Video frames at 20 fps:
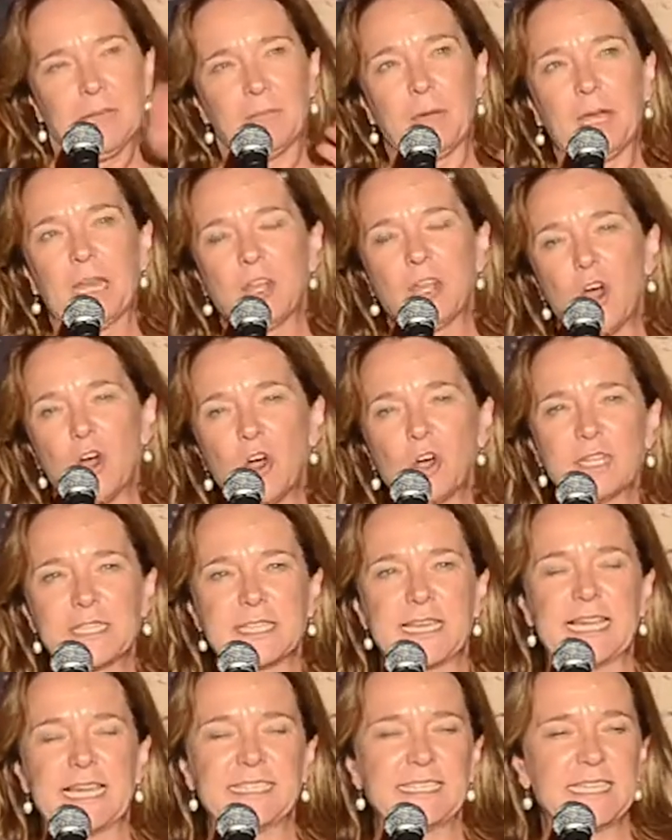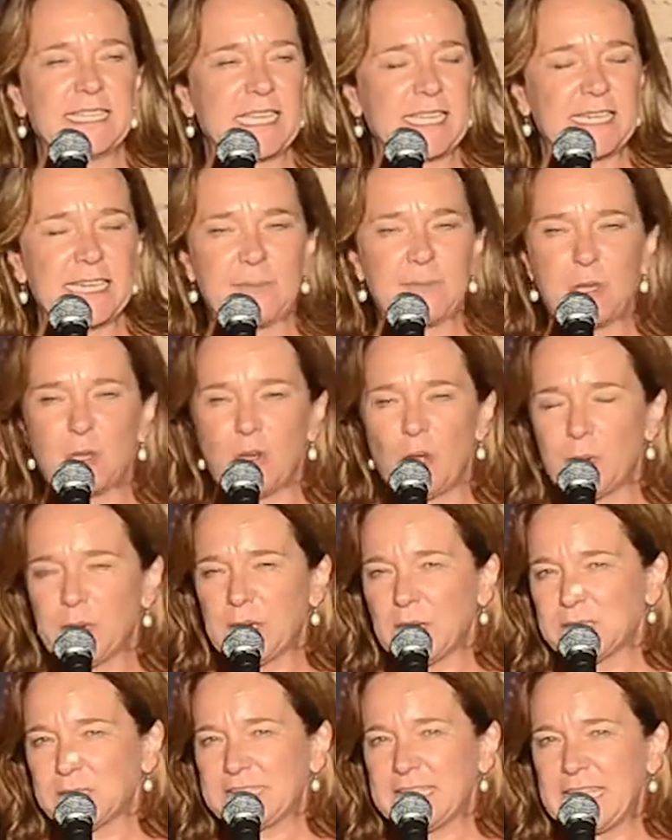my longest lasting nickname I got
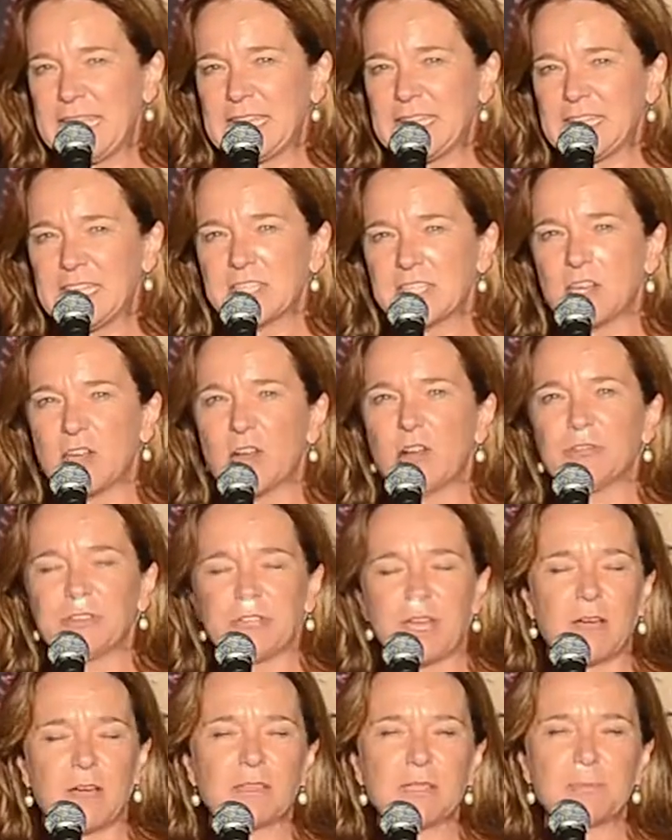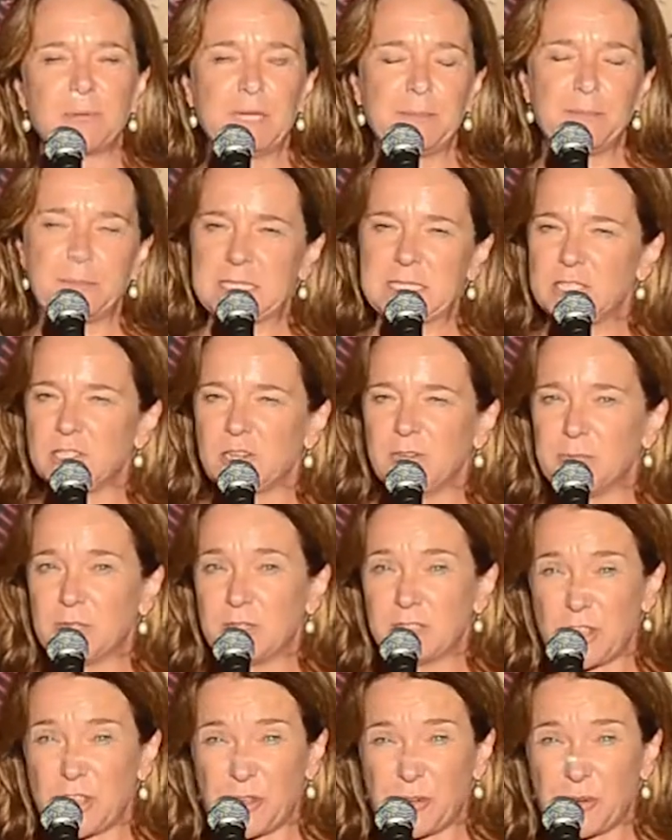when I was 10 years old, and I was pretty pissed off
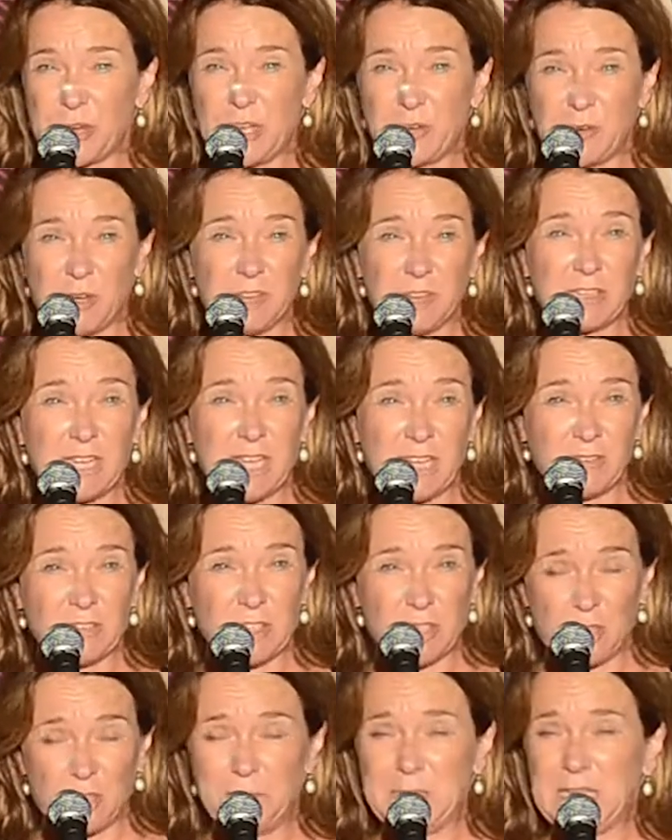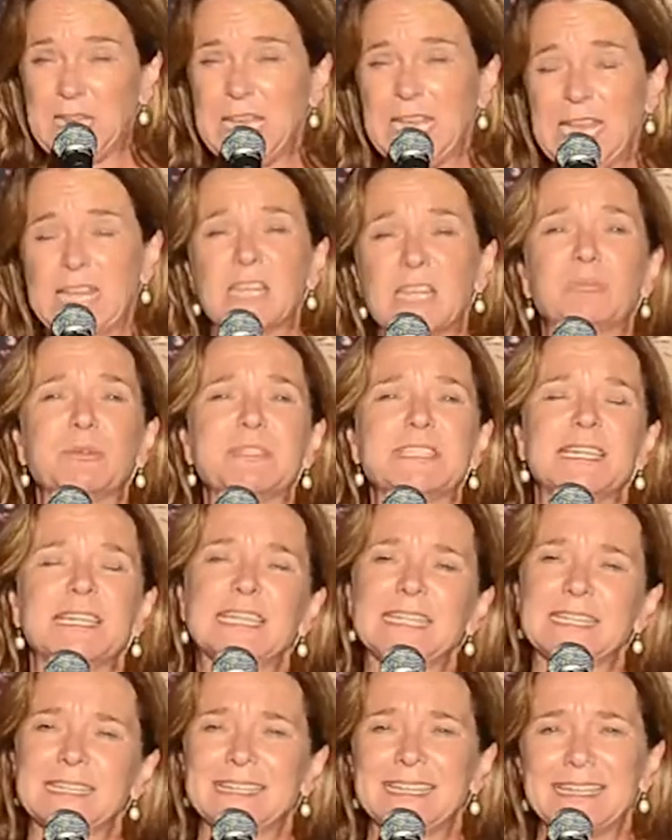because a 3-year-old gave it to me, and it was
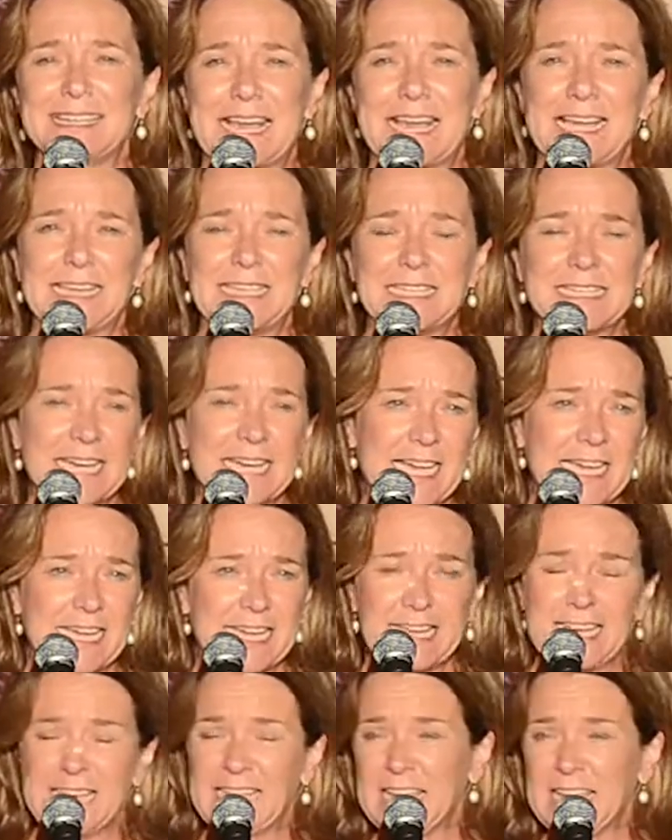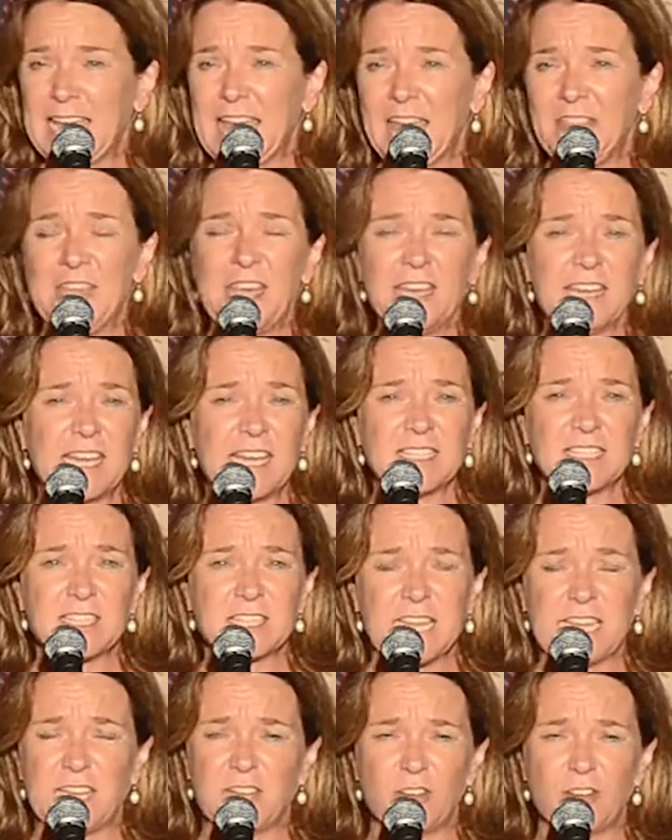Little Lucky Day. And that has
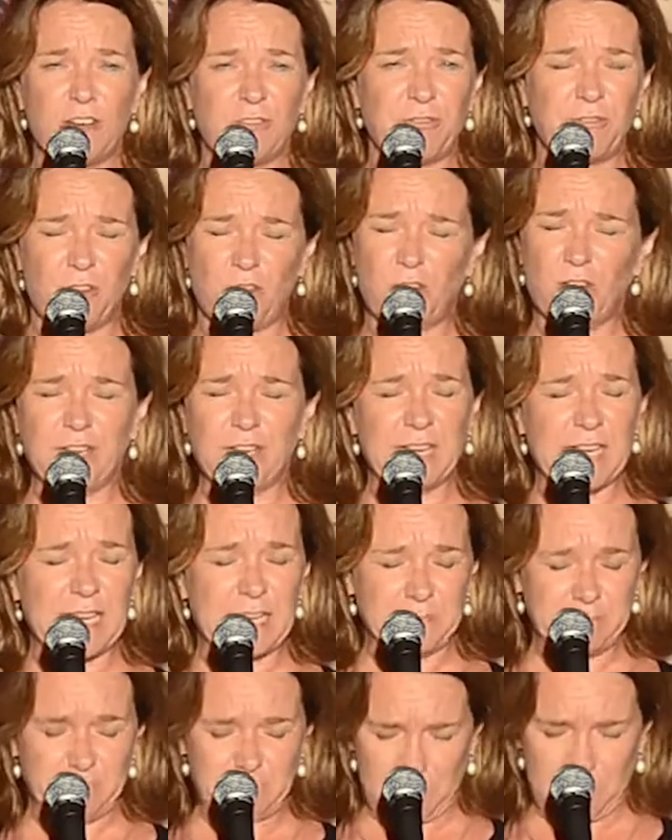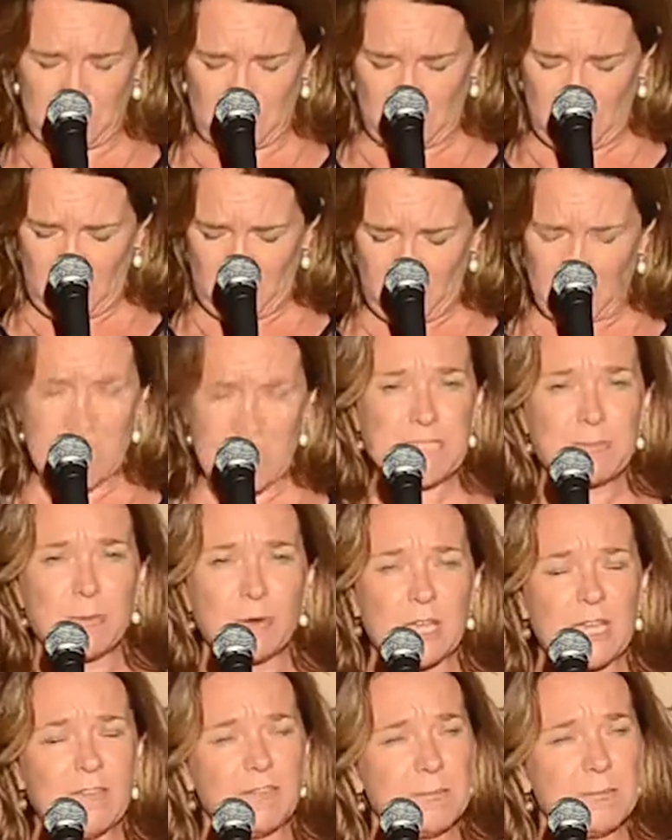taken off on
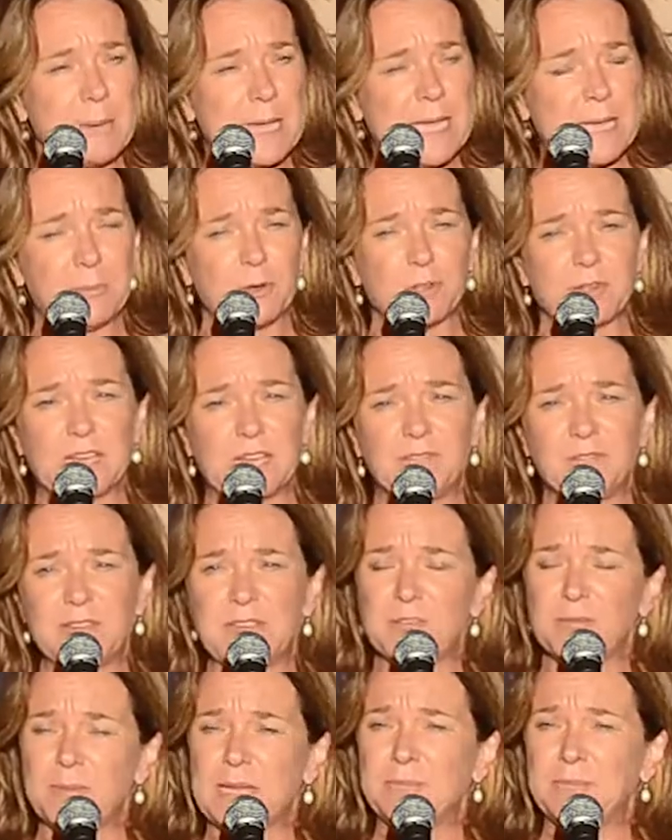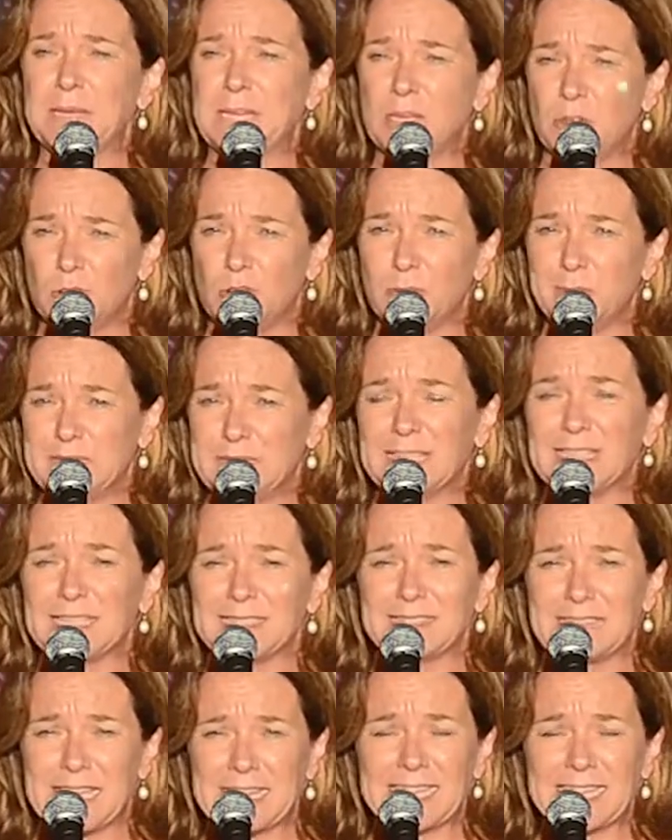Facebook. Even people that have never met me call me
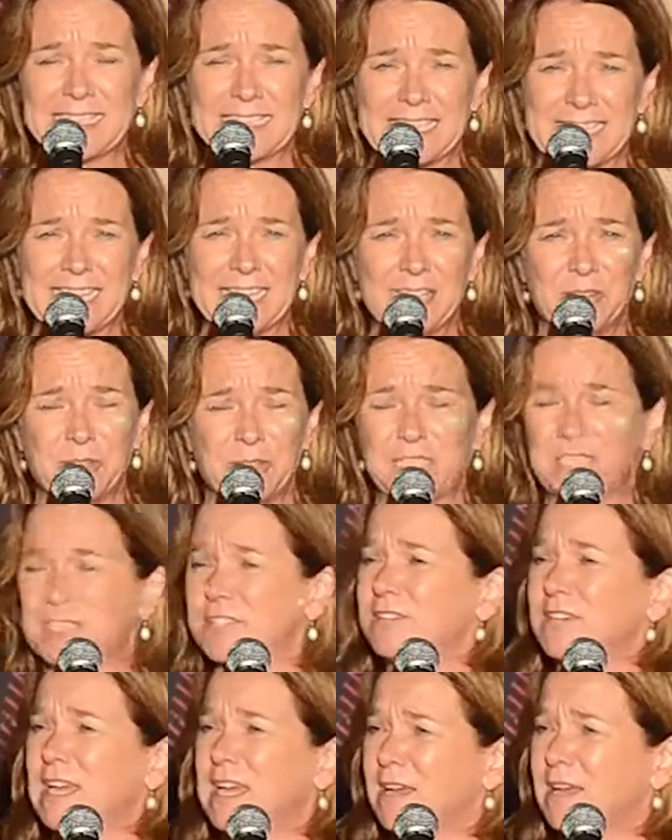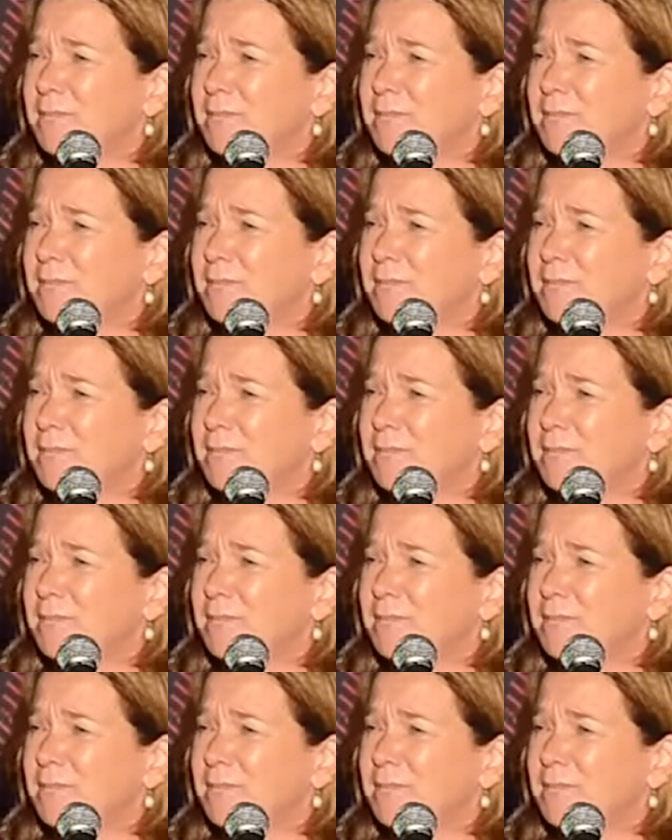Little Lucky Day, which